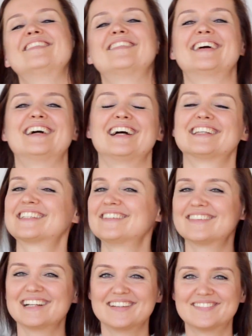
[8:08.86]
And she
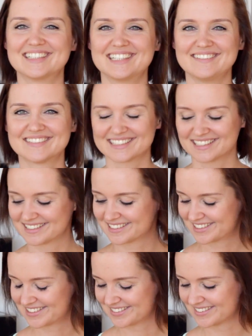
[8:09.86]
really believes in the
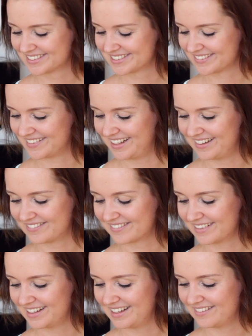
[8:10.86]
shoes, so I
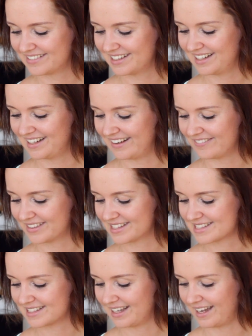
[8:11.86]
really love
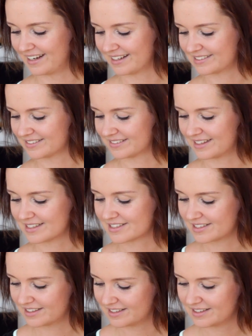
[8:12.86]
this anecdote that
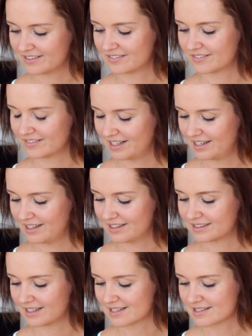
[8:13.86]
she
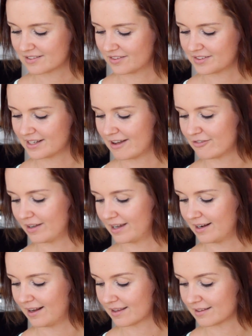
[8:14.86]
really does not have
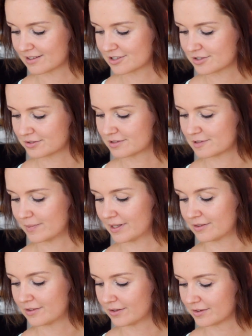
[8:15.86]
any other shoes
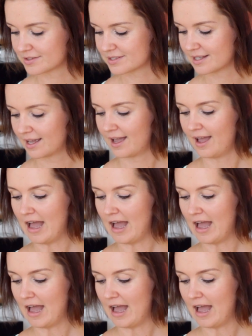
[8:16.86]
but those.